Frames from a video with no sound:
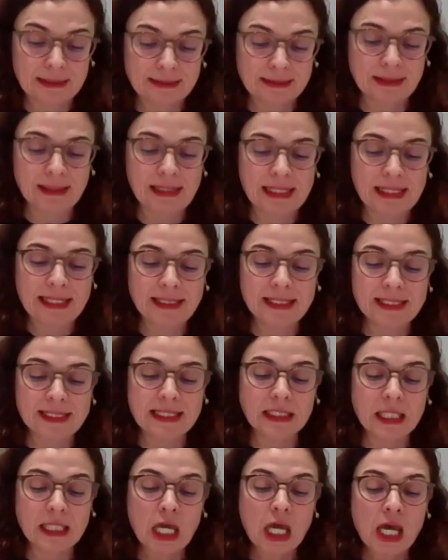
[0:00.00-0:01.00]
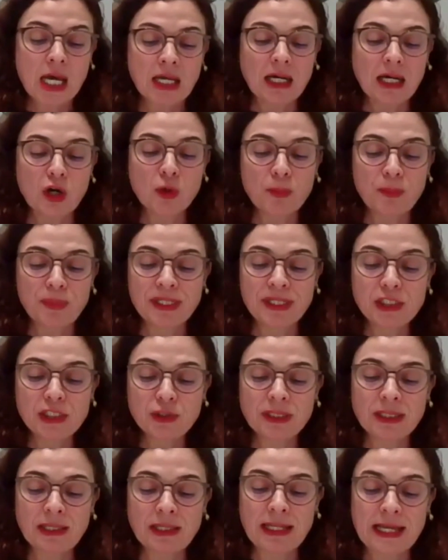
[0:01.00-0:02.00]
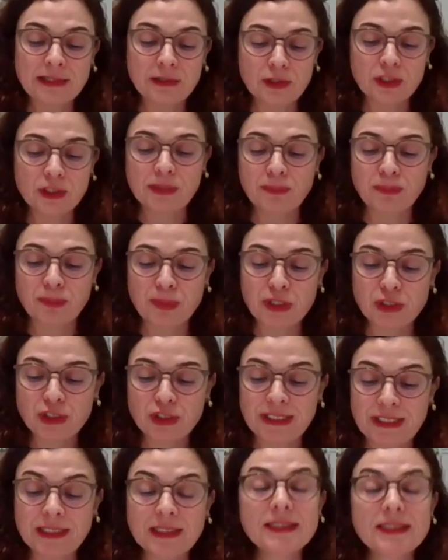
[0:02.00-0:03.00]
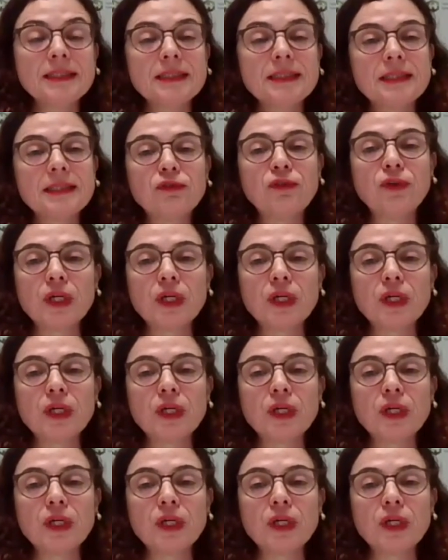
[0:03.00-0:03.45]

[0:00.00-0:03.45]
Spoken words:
underline is that operational hydrogen projects